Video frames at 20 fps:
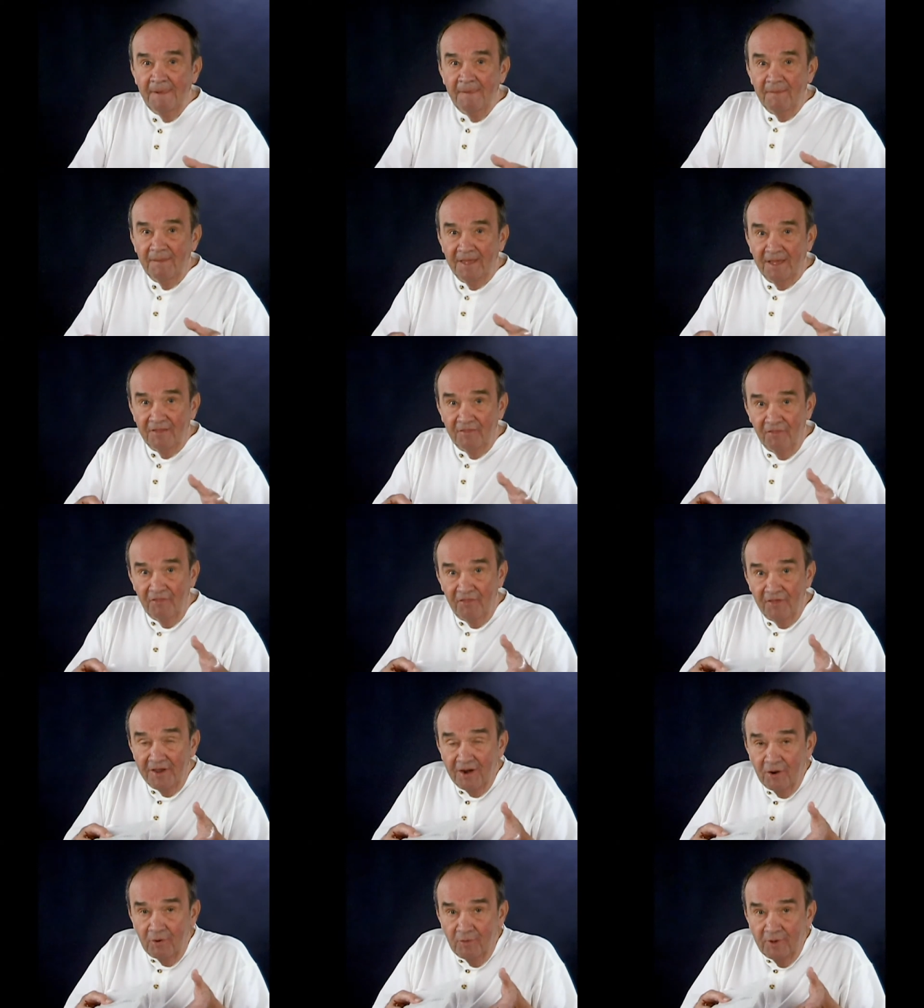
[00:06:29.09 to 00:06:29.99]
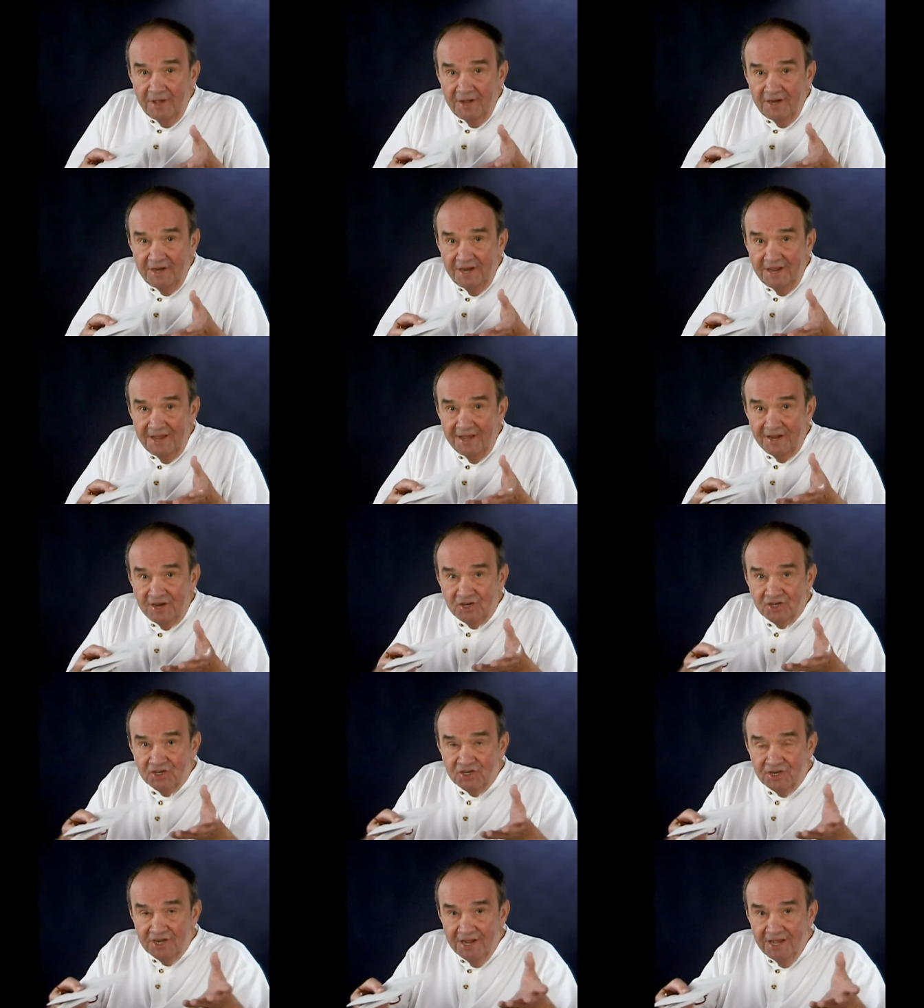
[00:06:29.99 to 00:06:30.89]
and therein
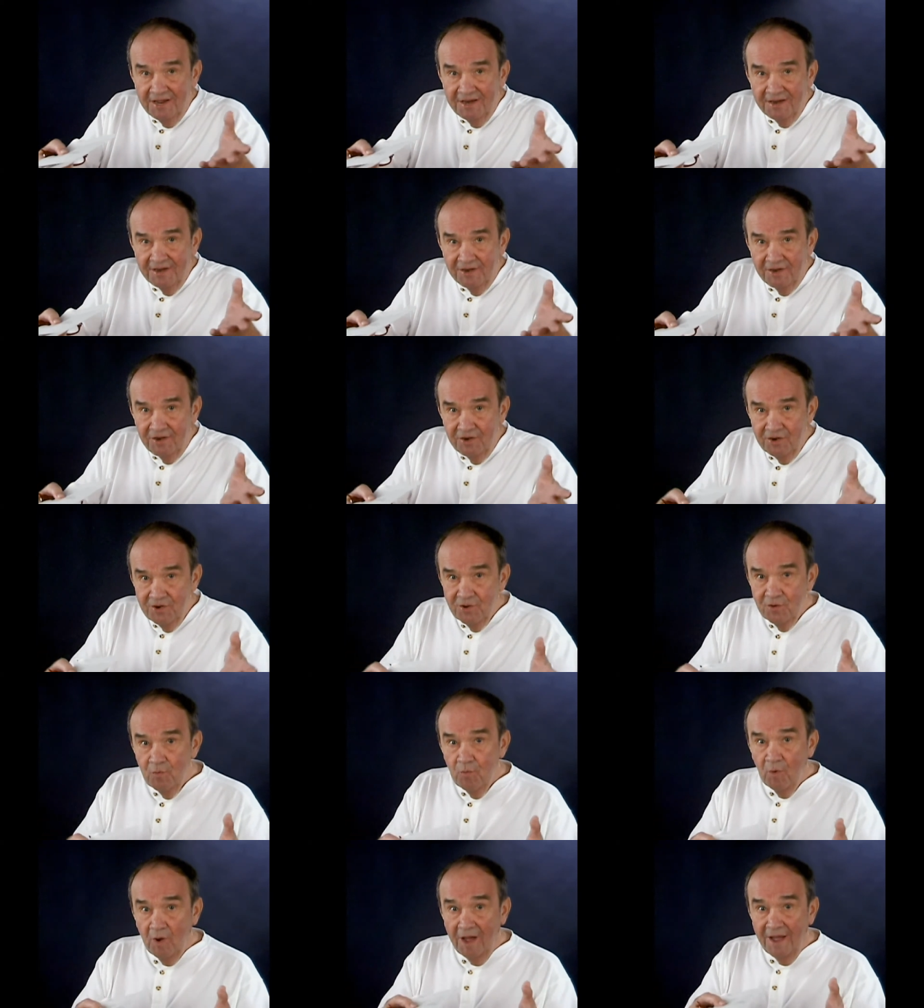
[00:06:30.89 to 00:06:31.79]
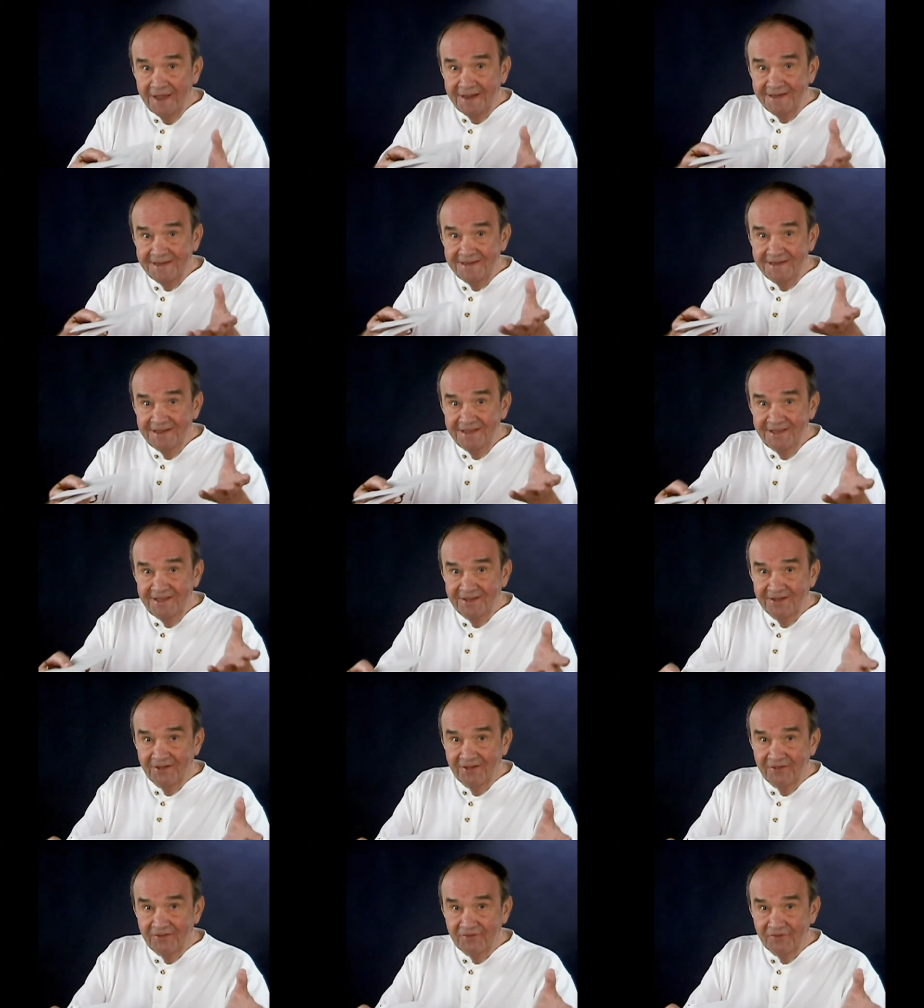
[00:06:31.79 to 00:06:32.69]
extend new
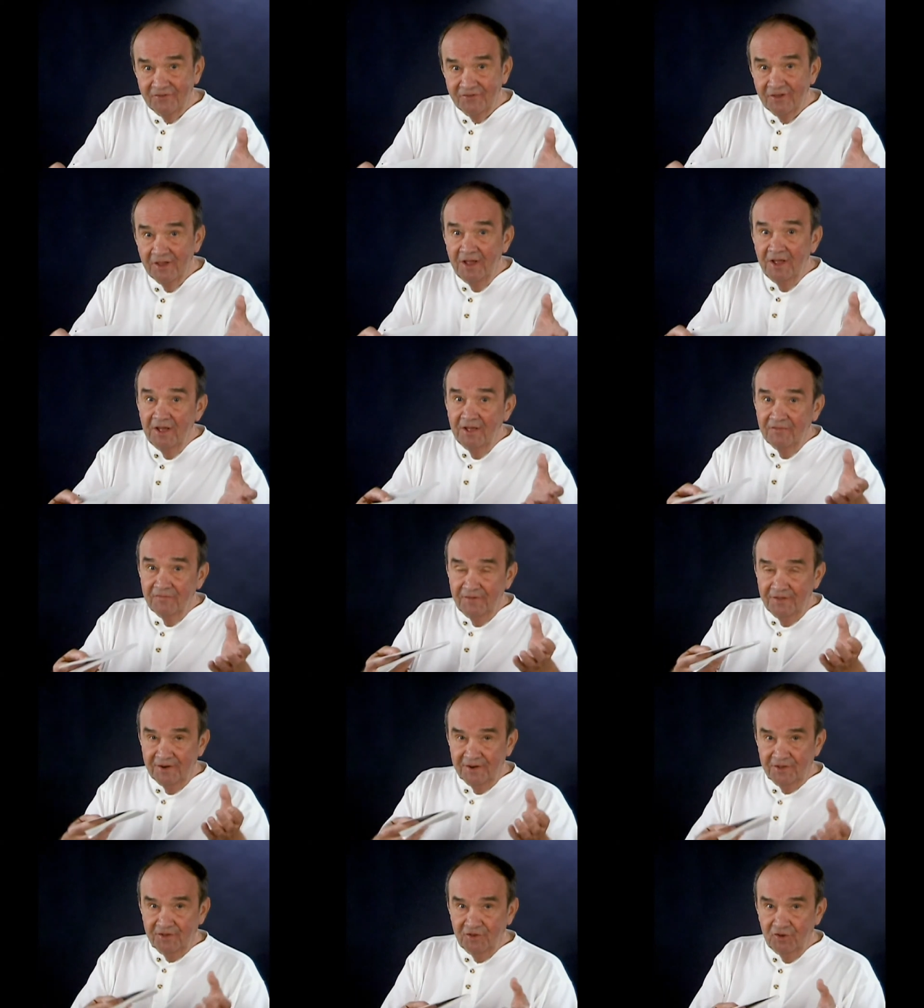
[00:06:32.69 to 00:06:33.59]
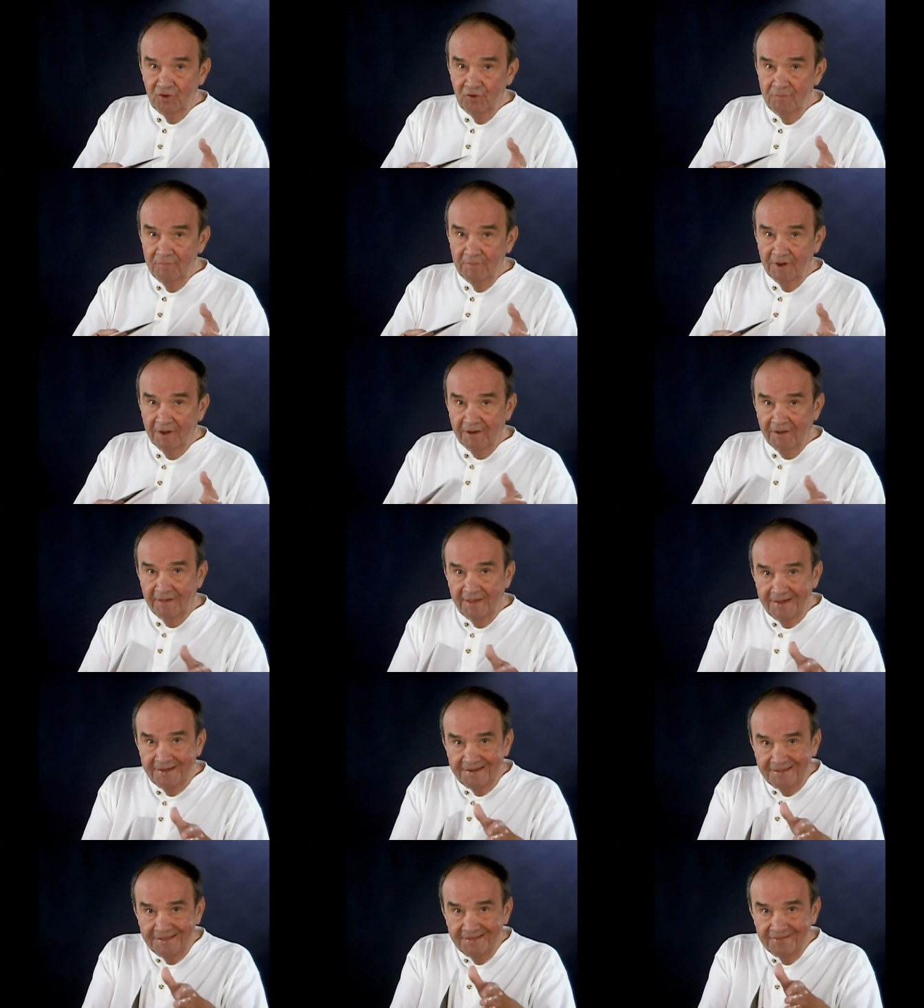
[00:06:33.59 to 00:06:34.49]
ideas that
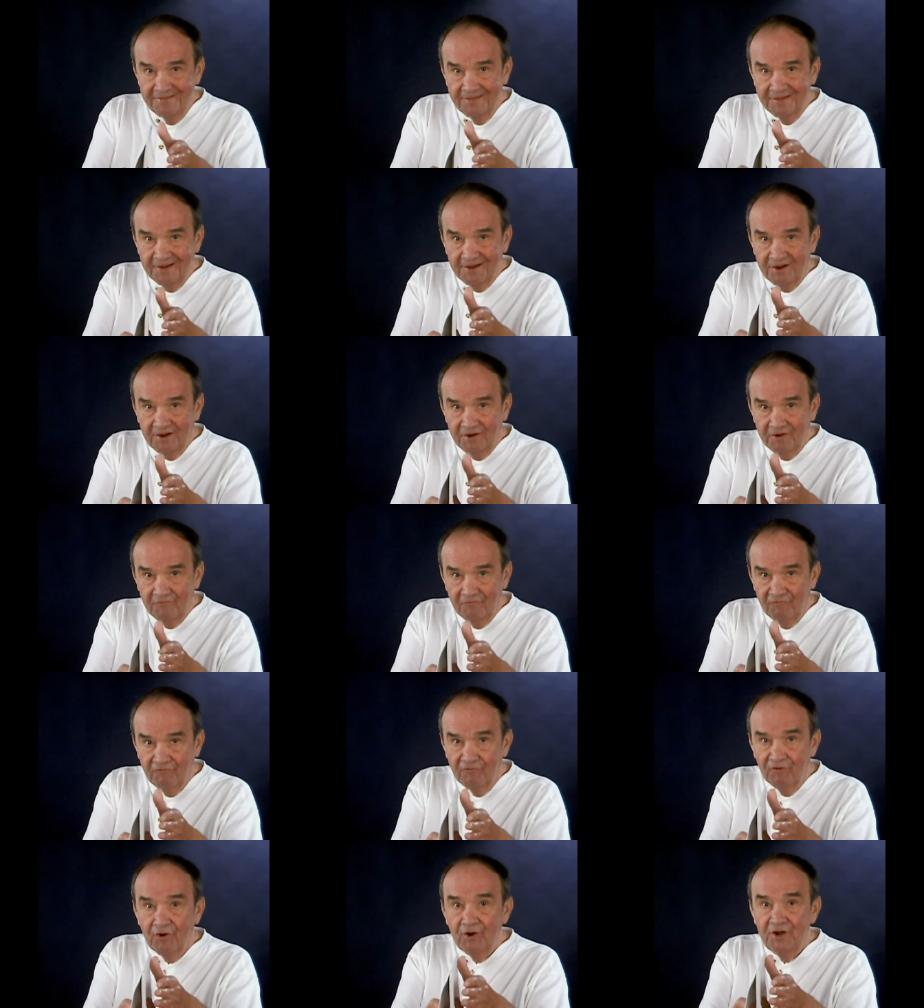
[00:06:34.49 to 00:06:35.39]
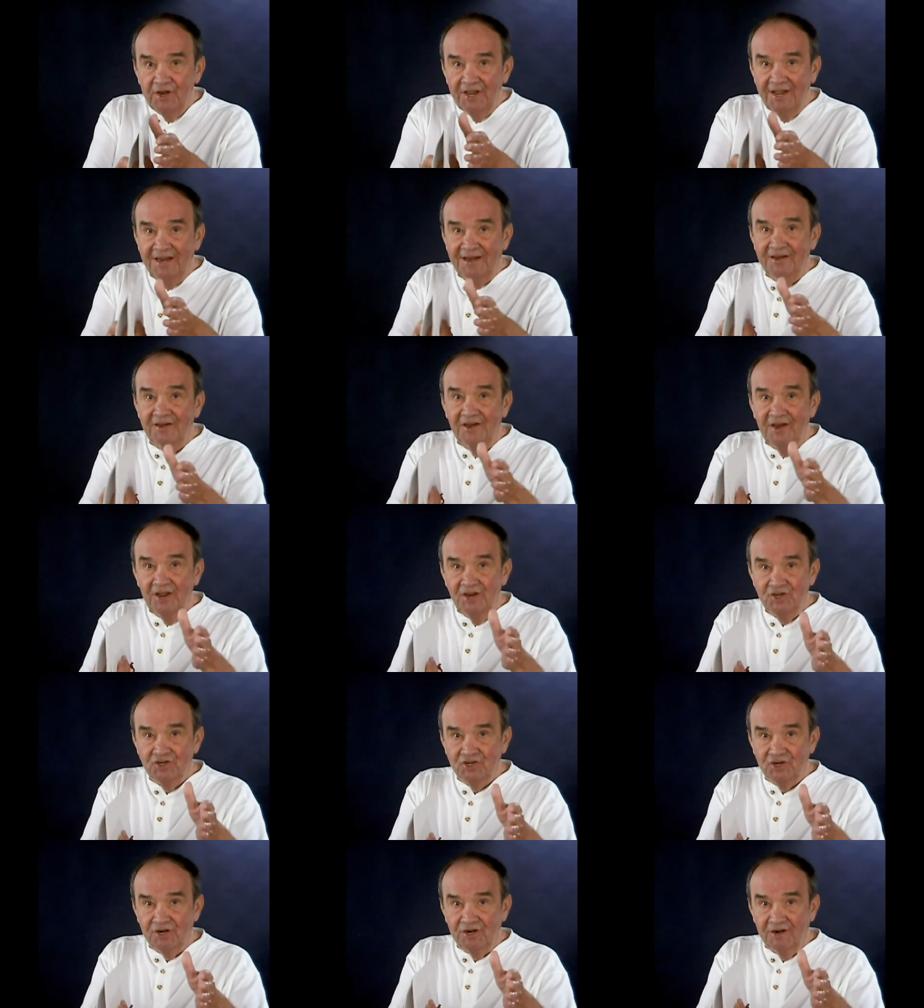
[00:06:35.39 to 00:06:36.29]
accumulate in the converting
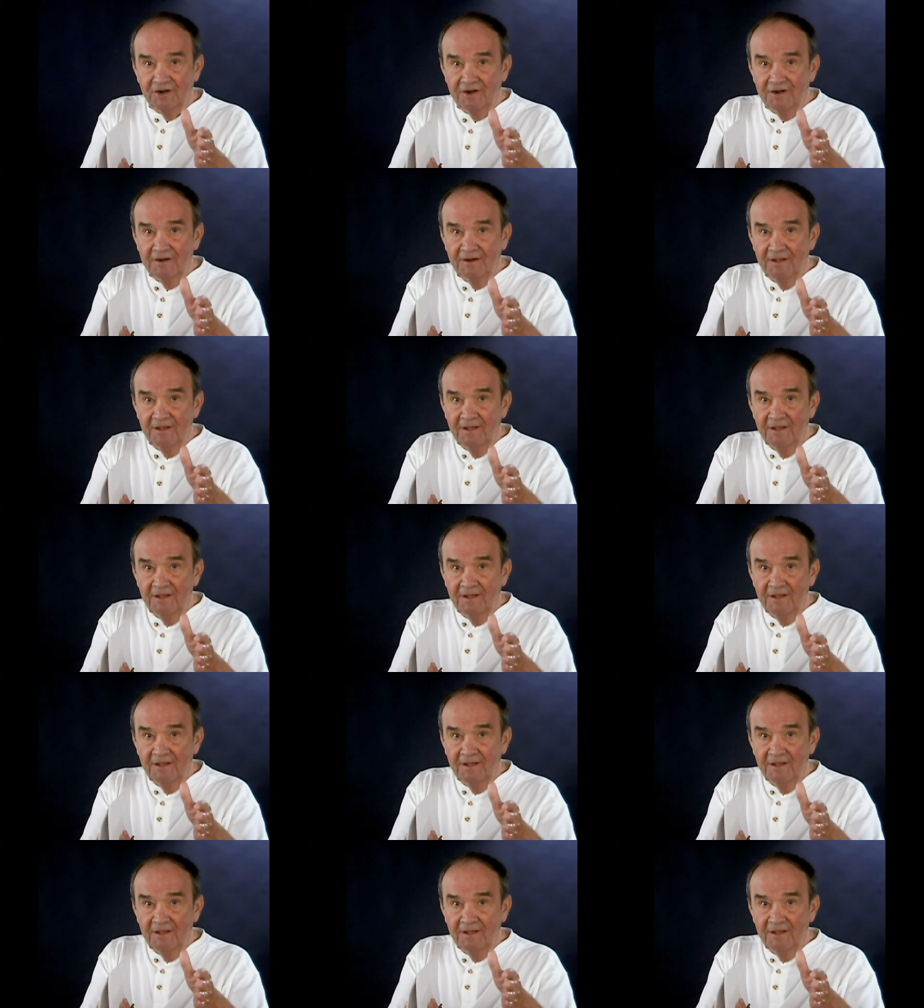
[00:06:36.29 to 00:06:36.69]
nature